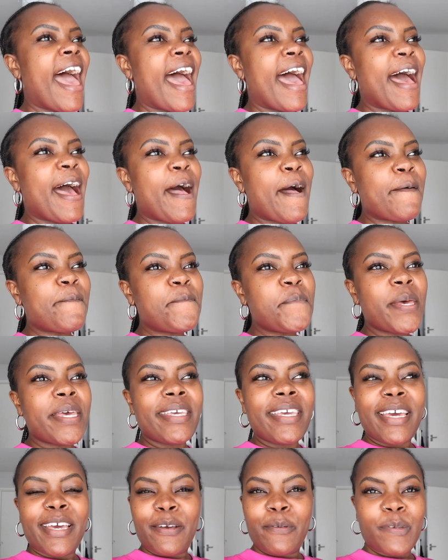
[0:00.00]
um,
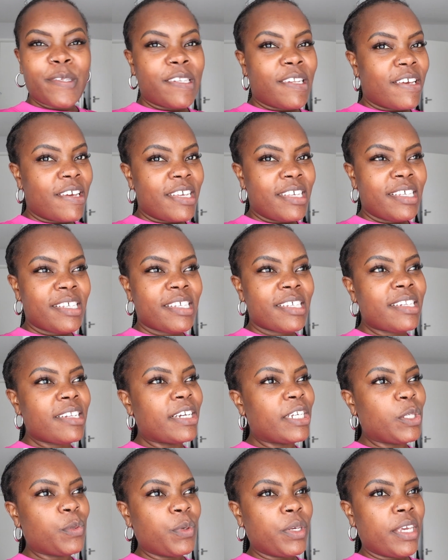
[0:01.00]
yeah, it was nice,
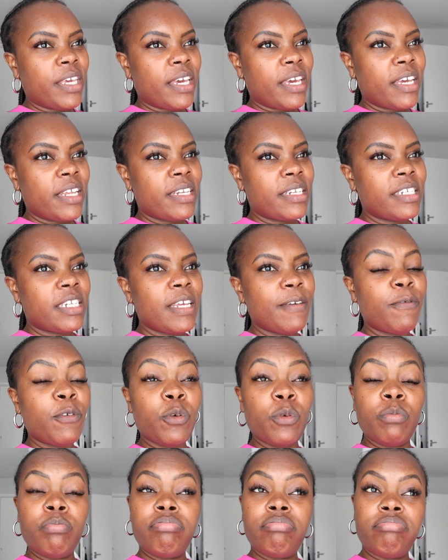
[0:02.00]
nice weekend. If
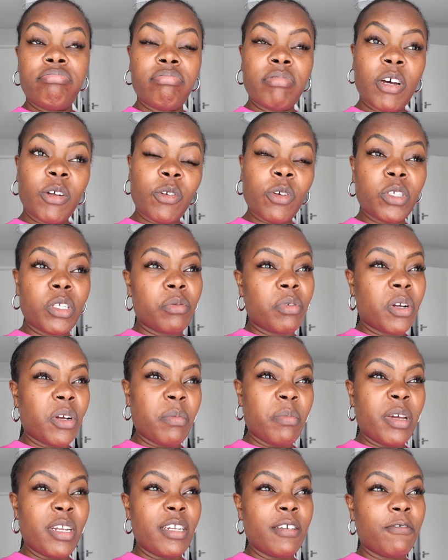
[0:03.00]
you, I'd also
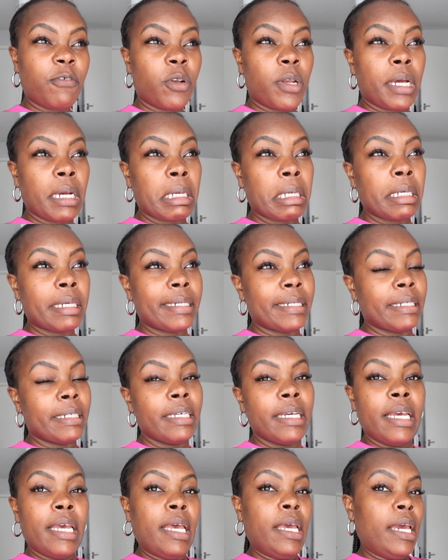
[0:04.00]
recommend it for like a
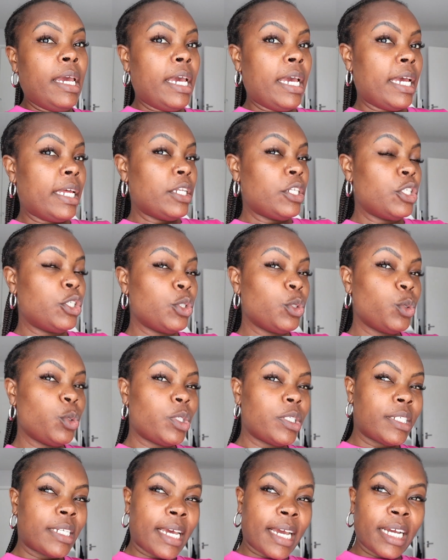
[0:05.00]
hen do
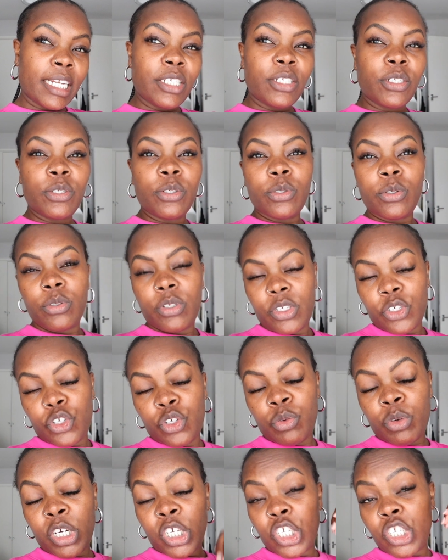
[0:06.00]
stag do
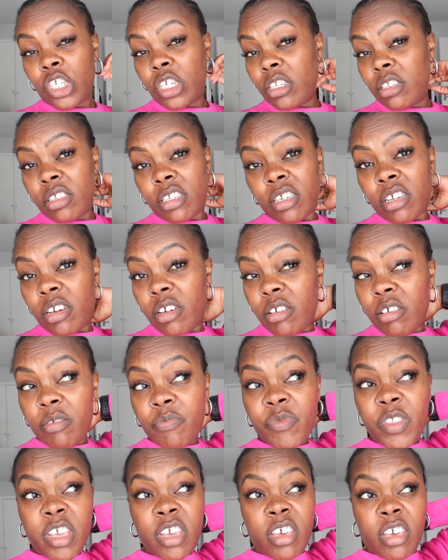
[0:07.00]
situation. So
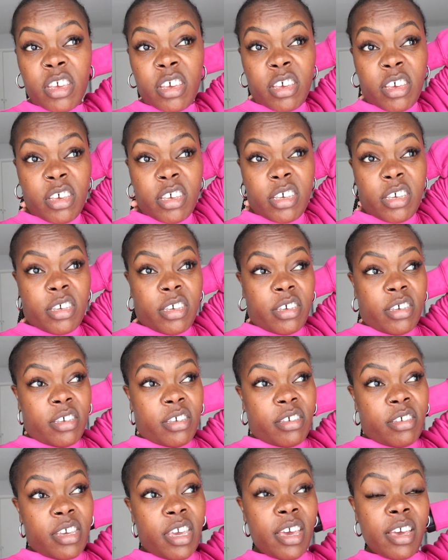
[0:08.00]

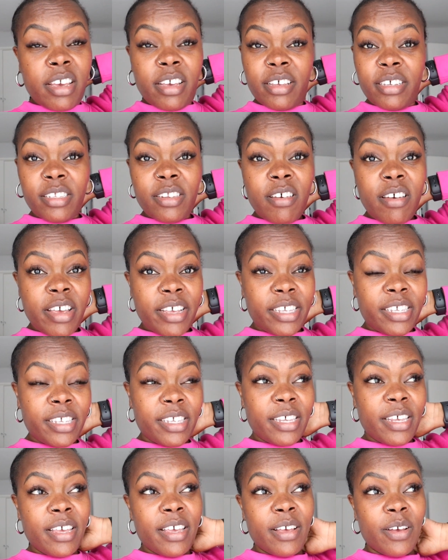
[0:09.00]
yeah, it's
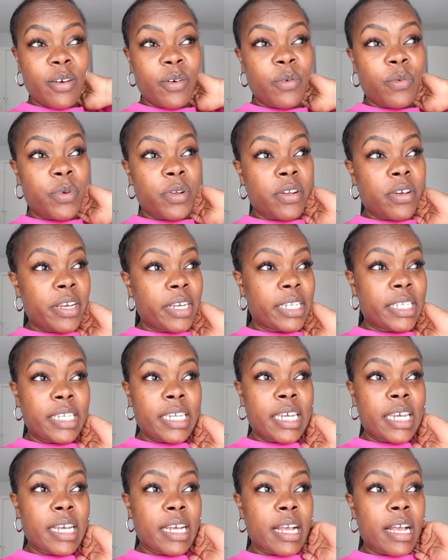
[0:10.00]
nice. We liked
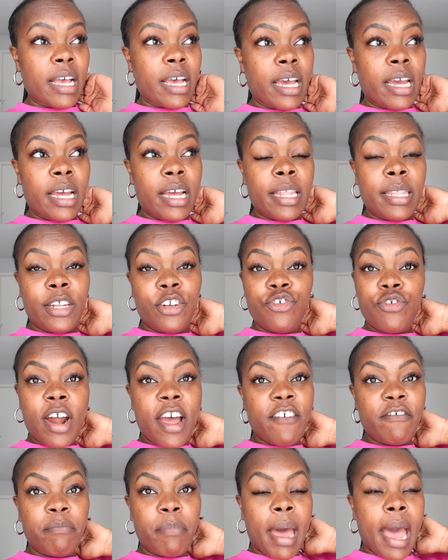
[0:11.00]
it and um, the
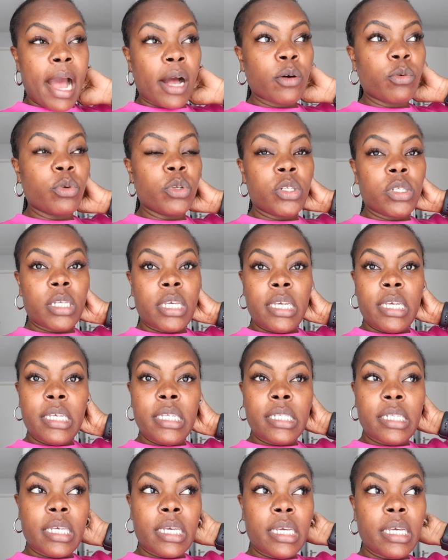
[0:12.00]
drive back was
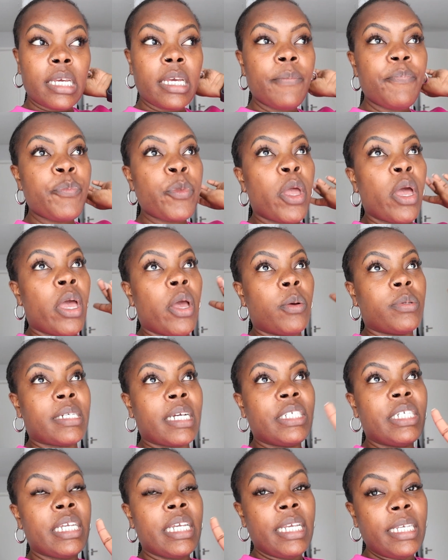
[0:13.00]
easy. It was
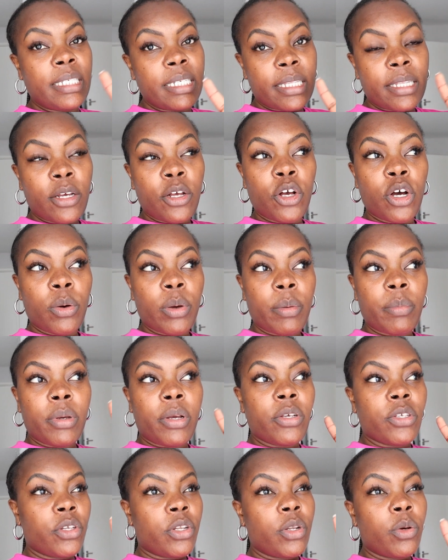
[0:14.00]
actually easier than going
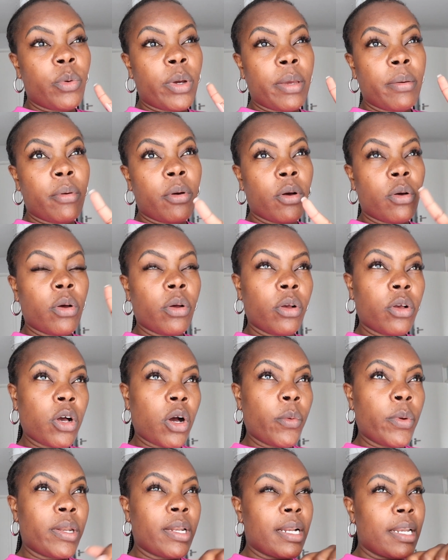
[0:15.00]
because on the way
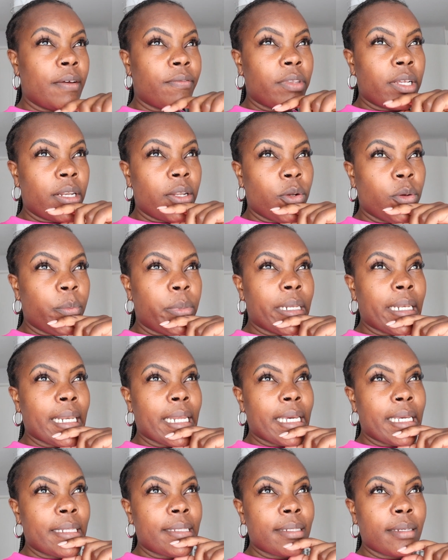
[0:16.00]
going, I left a little bit
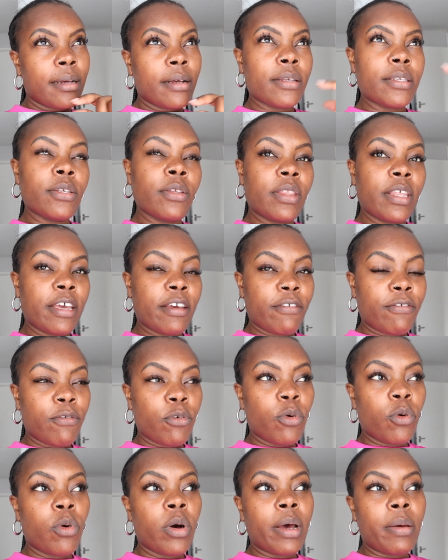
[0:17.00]
later, so
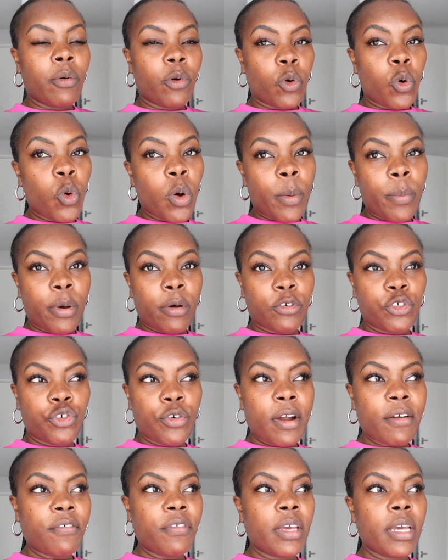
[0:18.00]
therefore I caught a bit of
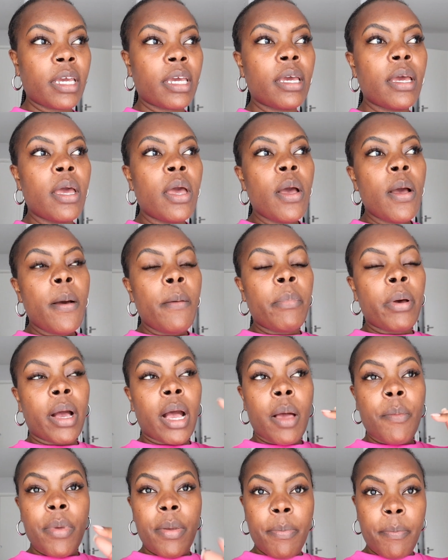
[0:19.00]
traffic. But
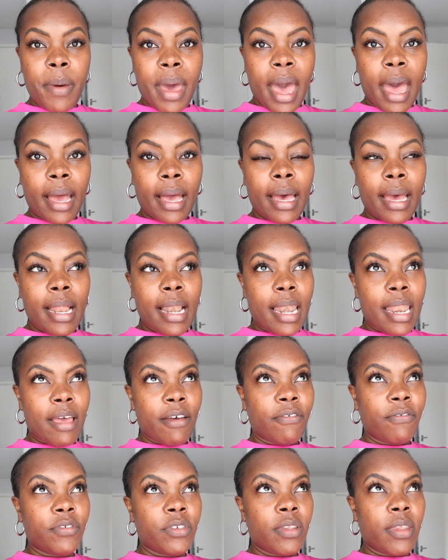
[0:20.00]
coming back, I
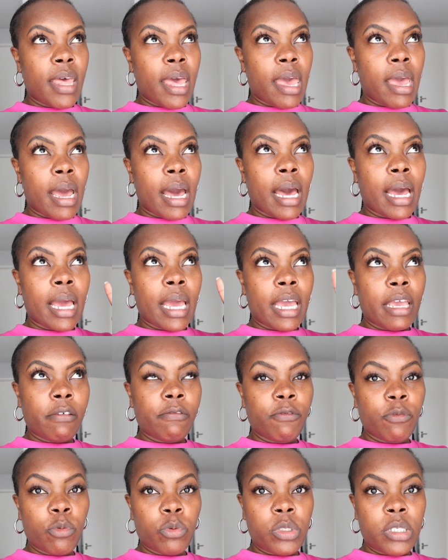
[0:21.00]
left there at eight
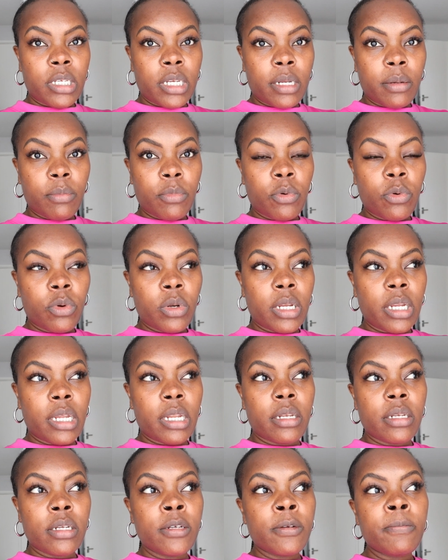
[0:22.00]
forty in the
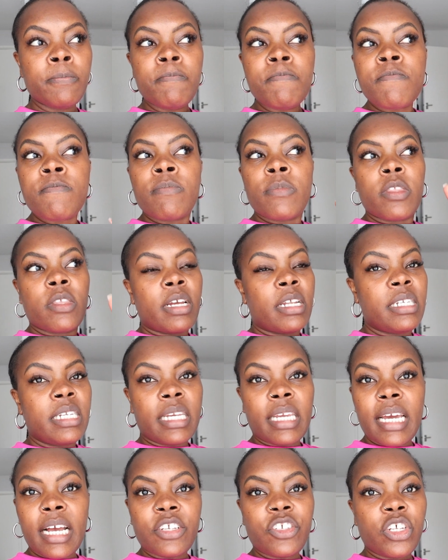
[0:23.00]
morning. I
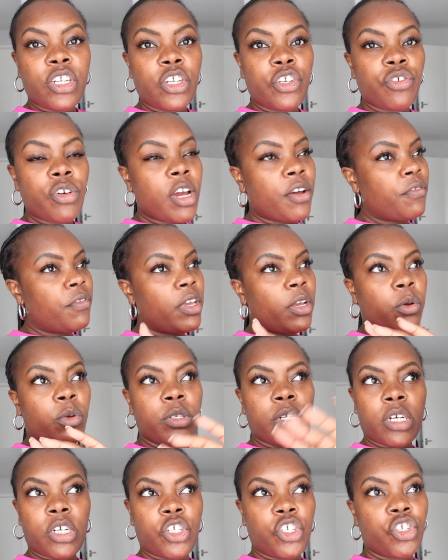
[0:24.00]
didn't catch any traffic. It was
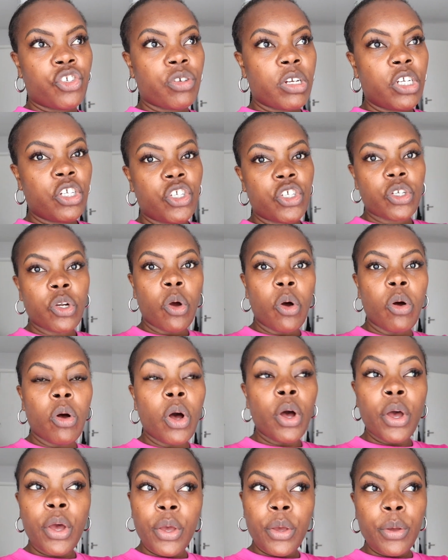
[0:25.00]
like a straight shot
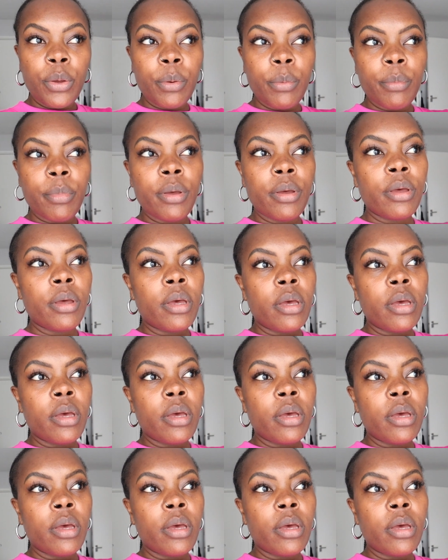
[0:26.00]
home.